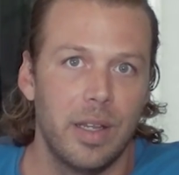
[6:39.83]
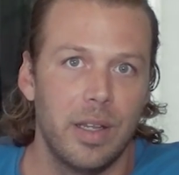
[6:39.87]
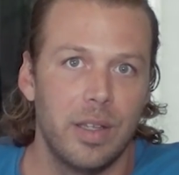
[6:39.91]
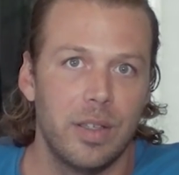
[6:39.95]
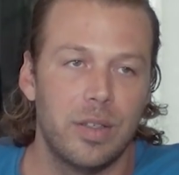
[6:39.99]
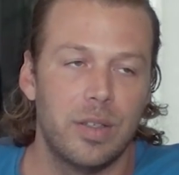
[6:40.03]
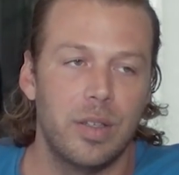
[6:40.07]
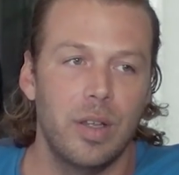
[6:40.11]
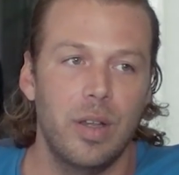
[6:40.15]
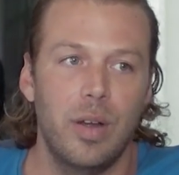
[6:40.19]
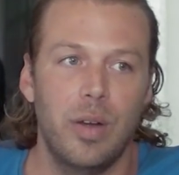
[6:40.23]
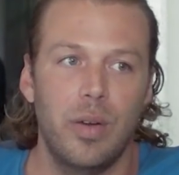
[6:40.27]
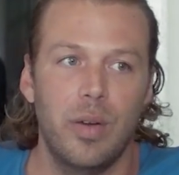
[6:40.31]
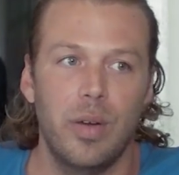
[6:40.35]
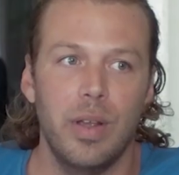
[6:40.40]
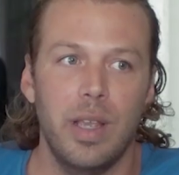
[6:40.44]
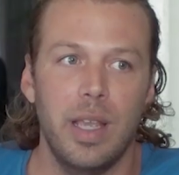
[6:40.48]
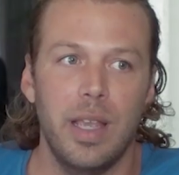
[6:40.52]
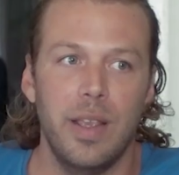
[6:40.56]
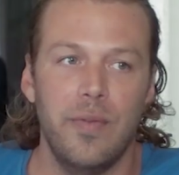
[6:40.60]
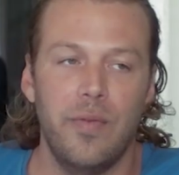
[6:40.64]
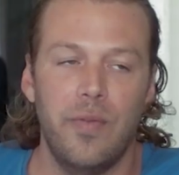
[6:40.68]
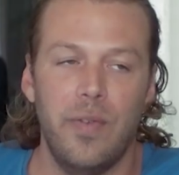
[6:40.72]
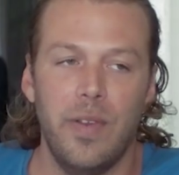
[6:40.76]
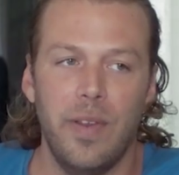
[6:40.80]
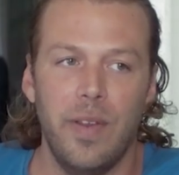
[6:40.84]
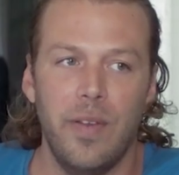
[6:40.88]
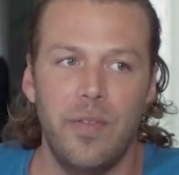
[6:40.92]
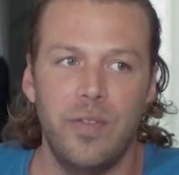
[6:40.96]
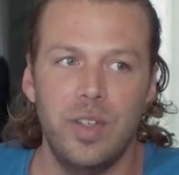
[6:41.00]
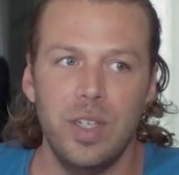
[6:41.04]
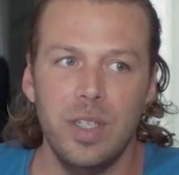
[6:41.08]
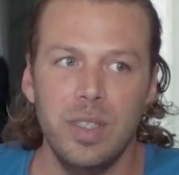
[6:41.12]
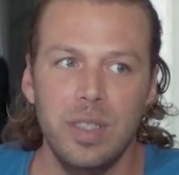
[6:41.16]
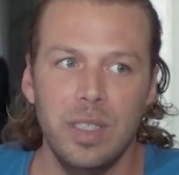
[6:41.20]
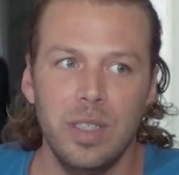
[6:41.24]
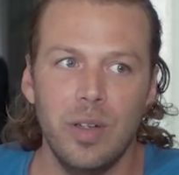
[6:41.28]
So if
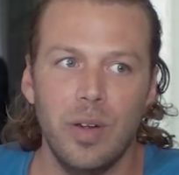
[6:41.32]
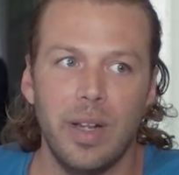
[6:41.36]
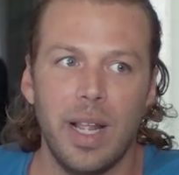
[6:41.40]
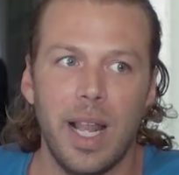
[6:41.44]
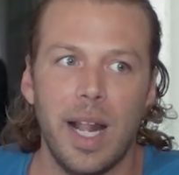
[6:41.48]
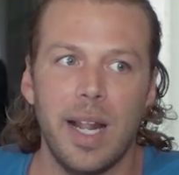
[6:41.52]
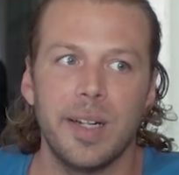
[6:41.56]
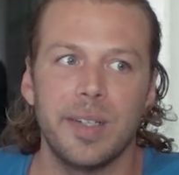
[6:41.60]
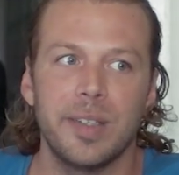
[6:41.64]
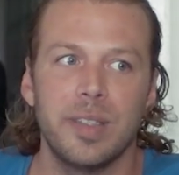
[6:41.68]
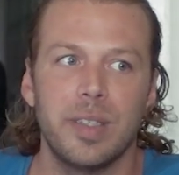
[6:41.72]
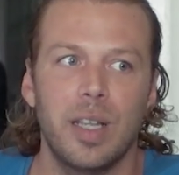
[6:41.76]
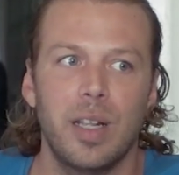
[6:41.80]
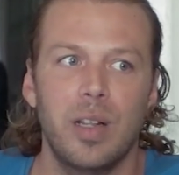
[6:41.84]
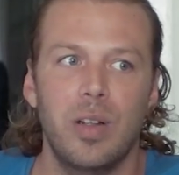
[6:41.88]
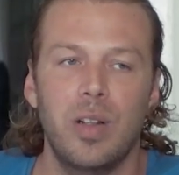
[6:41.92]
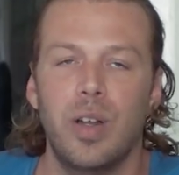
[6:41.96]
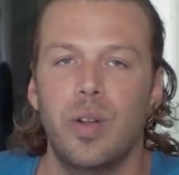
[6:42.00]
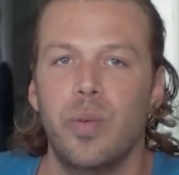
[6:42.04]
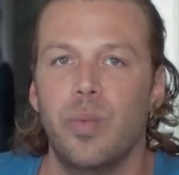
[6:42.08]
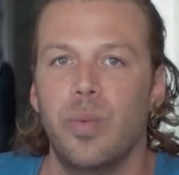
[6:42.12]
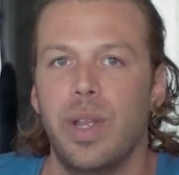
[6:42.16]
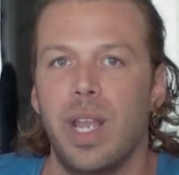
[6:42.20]
just in our galaxy alone